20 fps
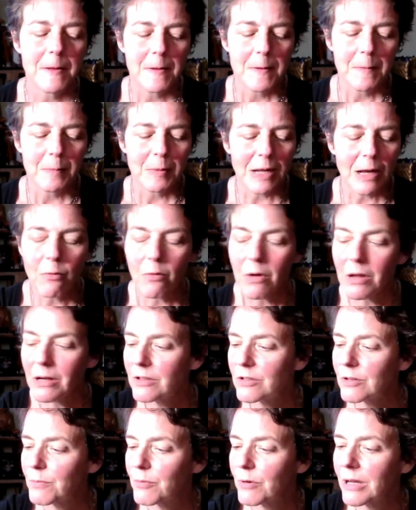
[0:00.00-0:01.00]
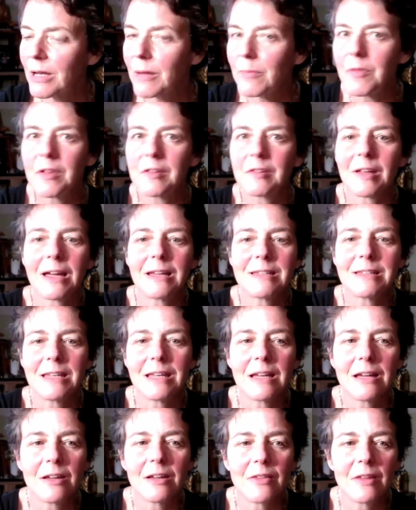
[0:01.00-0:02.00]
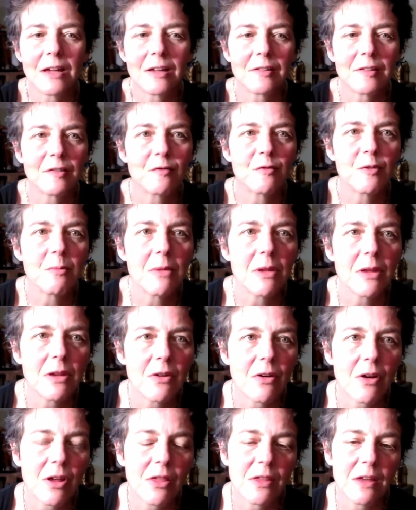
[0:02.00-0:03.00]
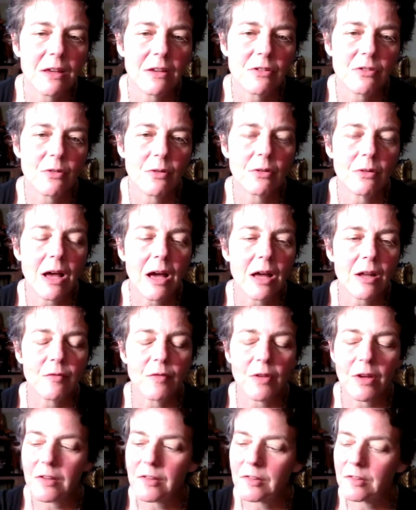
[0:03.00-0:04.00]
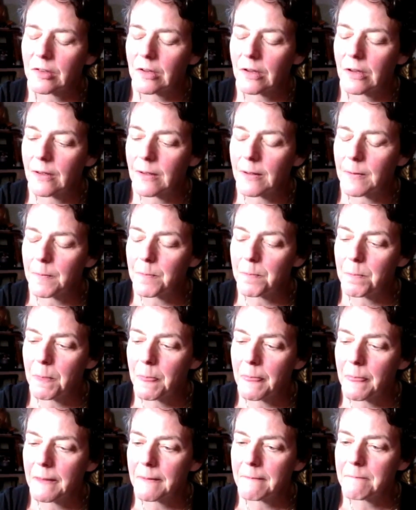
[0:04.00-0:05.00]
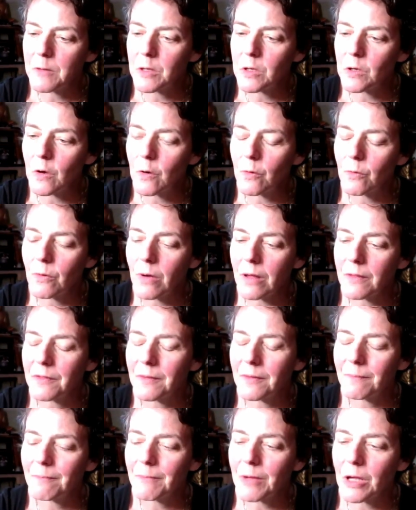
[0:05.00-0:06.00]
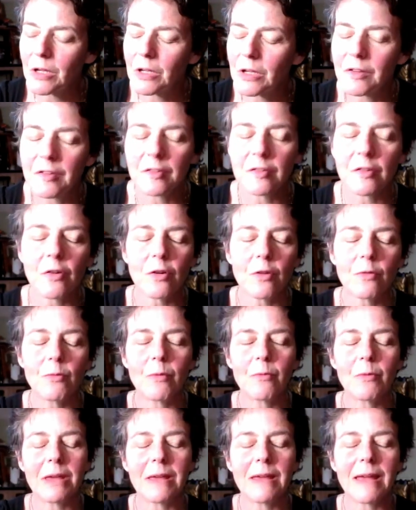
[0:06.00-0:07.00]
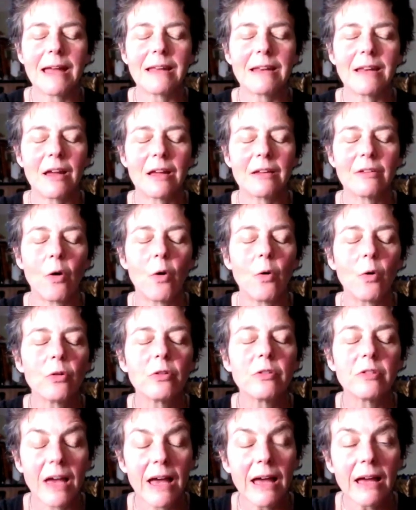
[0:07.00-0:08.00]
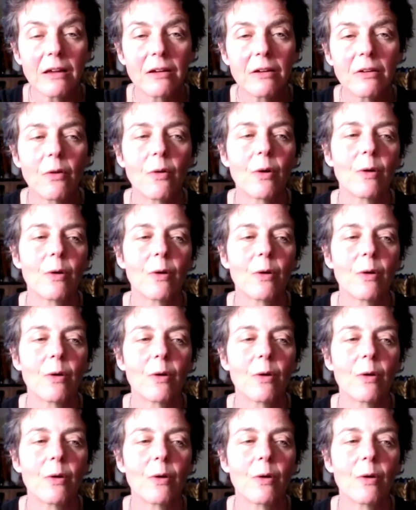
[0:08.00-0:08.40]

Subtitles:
but I wanted to bring up this idea that's familiar, I think, to a lot of us. You know, a concern when we get an old deck or